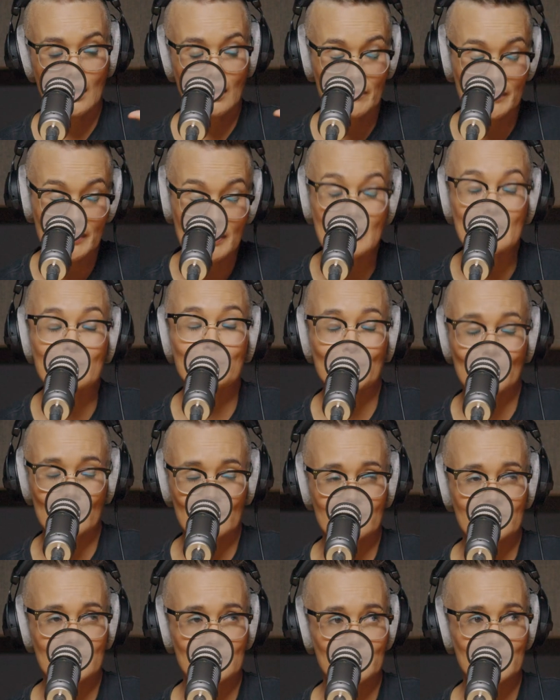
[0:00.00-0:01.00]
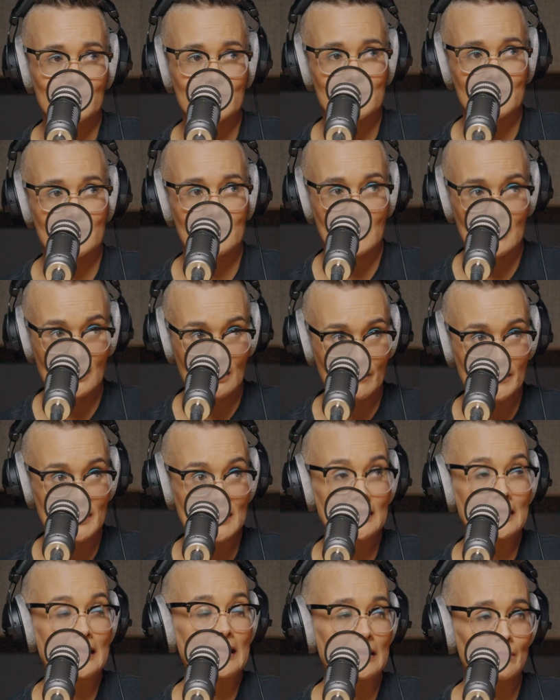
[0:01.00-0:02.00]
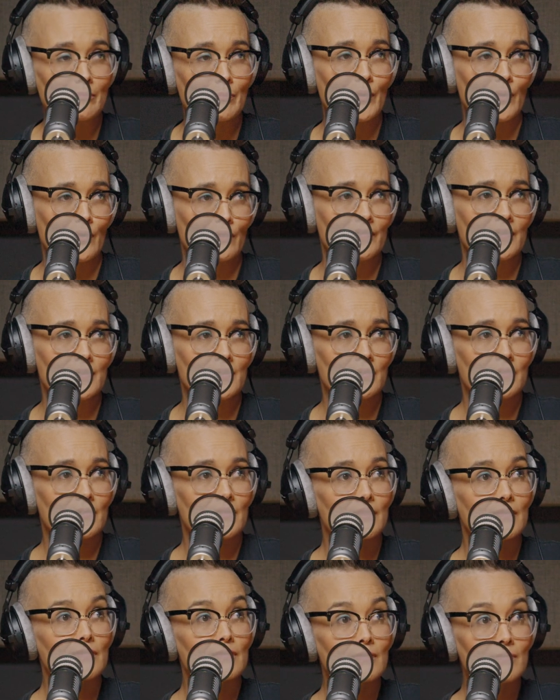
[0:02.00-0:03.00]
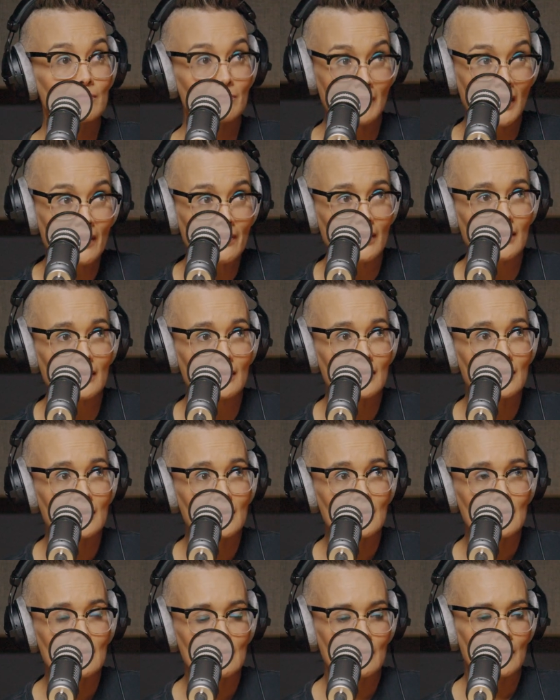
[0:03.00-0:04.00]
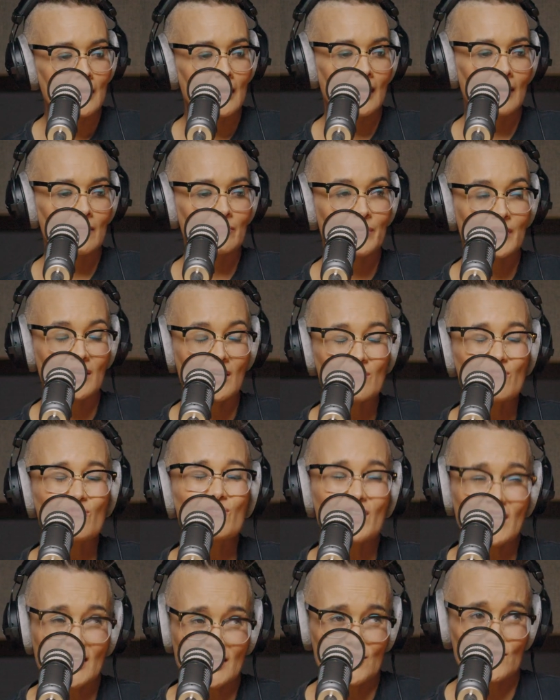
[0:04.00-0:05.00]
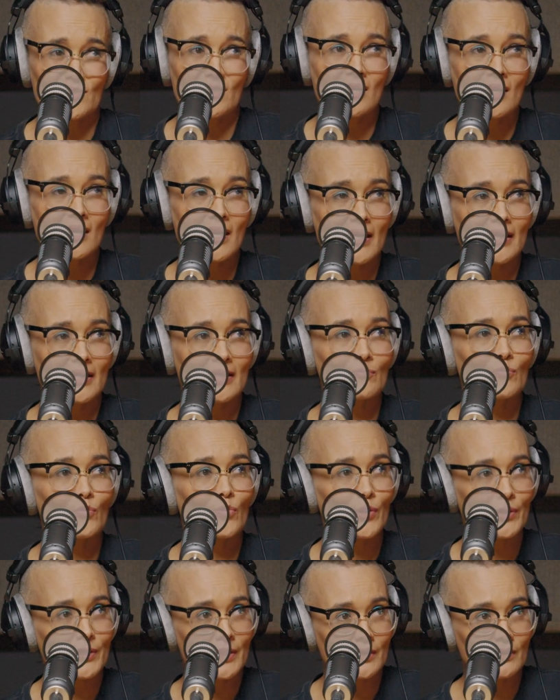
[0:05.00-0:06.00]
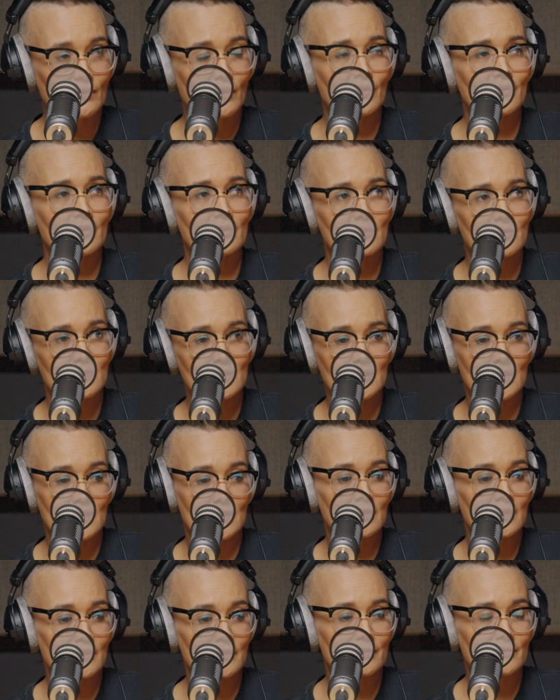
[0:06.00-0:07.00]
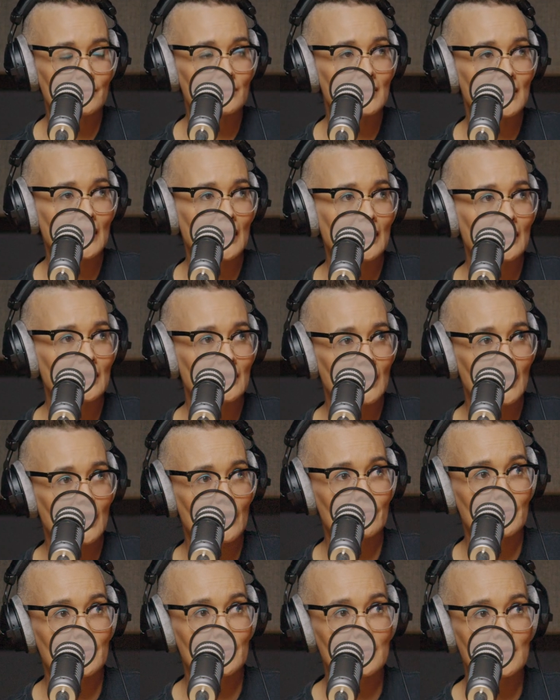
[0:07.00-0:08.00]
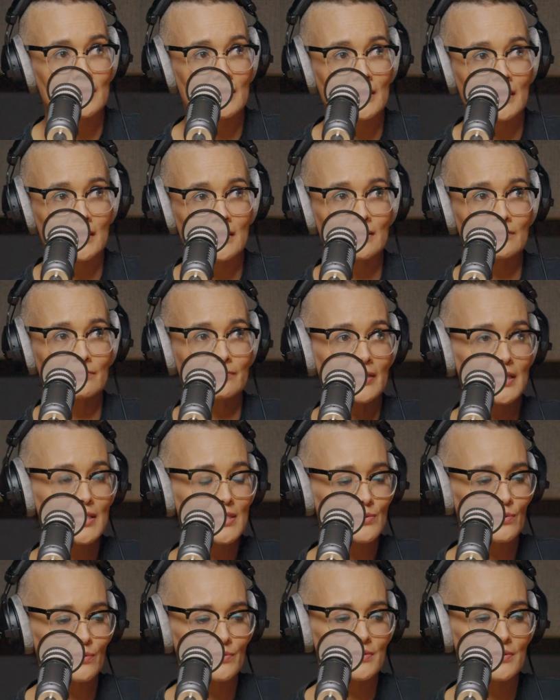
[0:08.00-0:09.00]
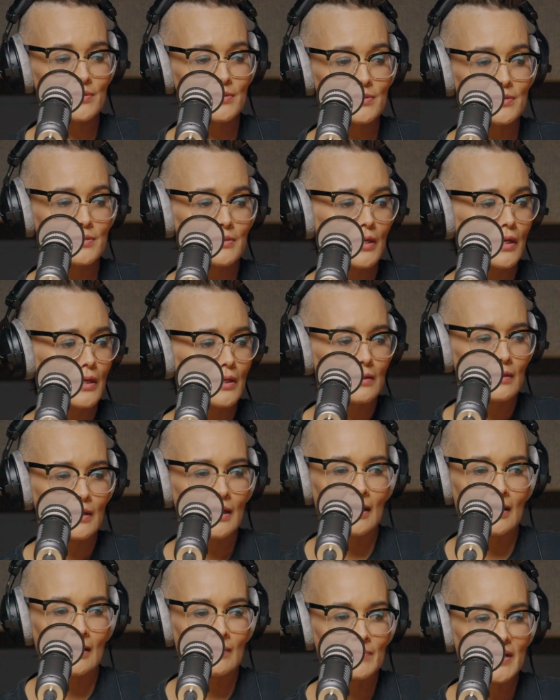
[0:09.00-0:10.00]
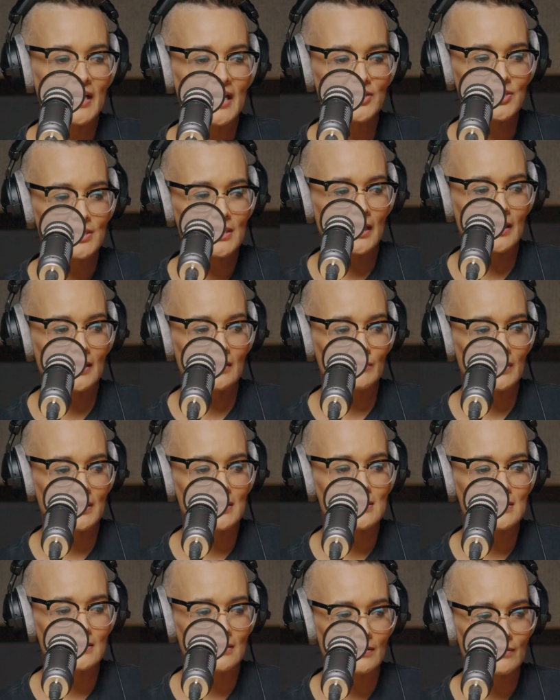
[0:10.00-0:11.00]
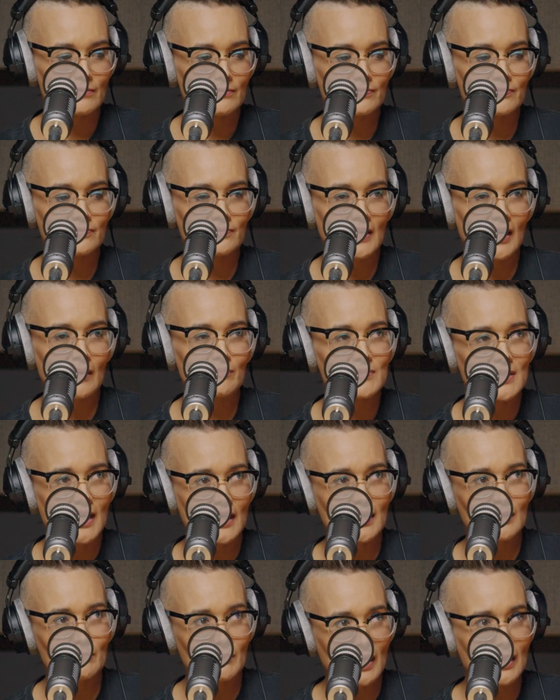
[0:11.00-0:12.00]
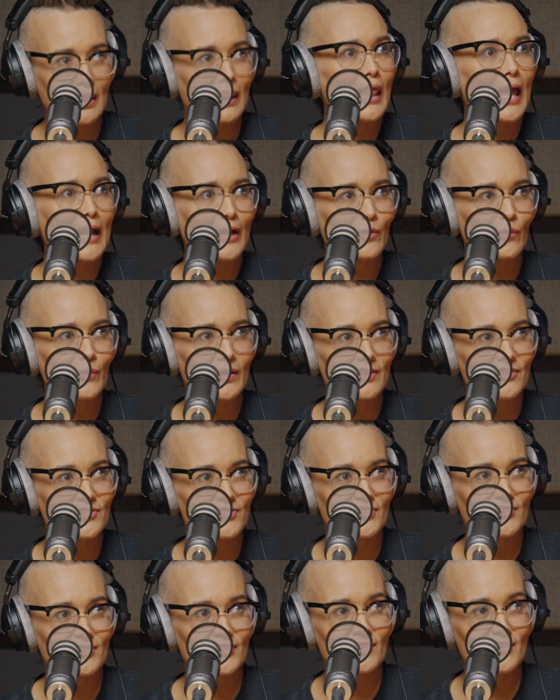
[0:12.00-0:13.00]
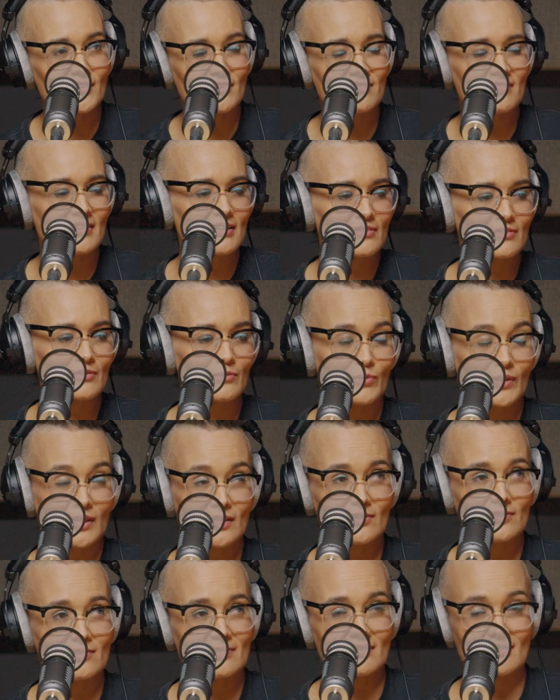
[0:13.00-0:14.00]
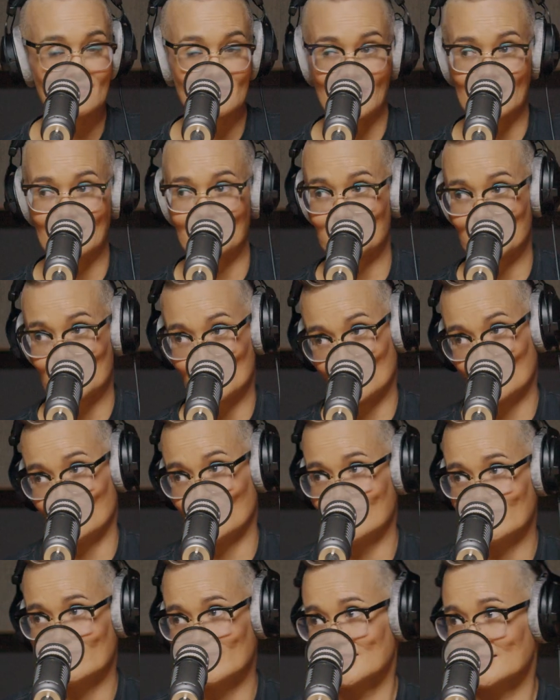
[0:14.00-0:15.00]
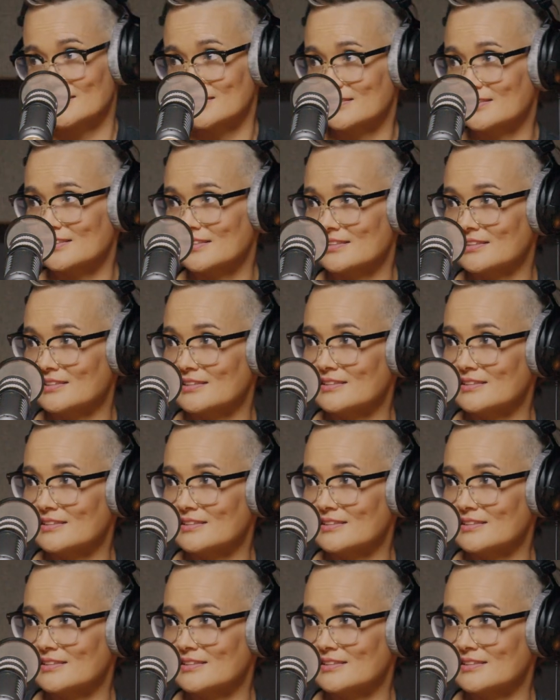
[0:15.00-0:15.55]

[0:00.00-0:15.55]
I'm an imperfect person and I'm an imperfect mother, but I'm really trying and working on, getting there and getting the resources, educating myself, updating my language. There's things that we used to say, I'm sure all of us,